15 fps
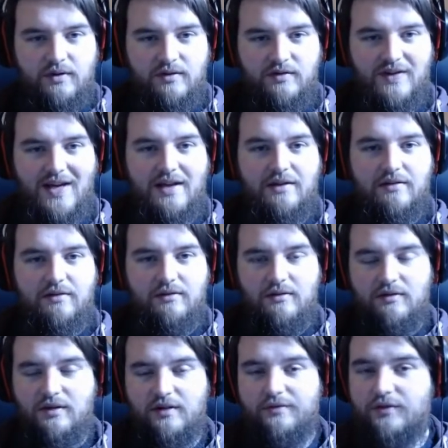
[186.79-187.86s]
10
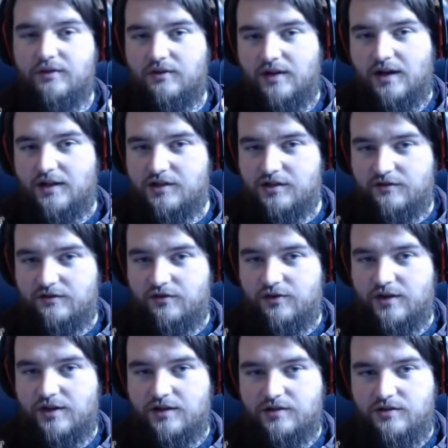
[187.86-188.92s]
different kinds of
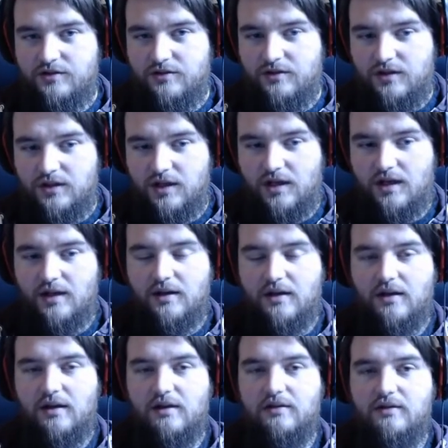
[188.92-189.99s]
trees
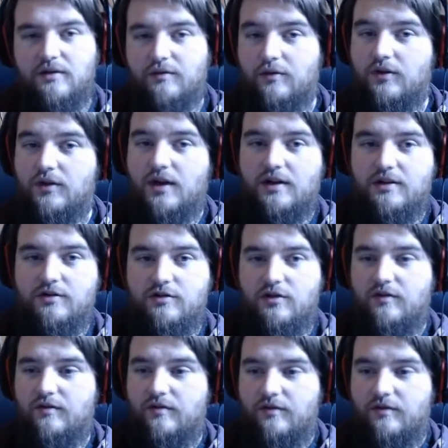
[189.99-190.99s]
and different kinds of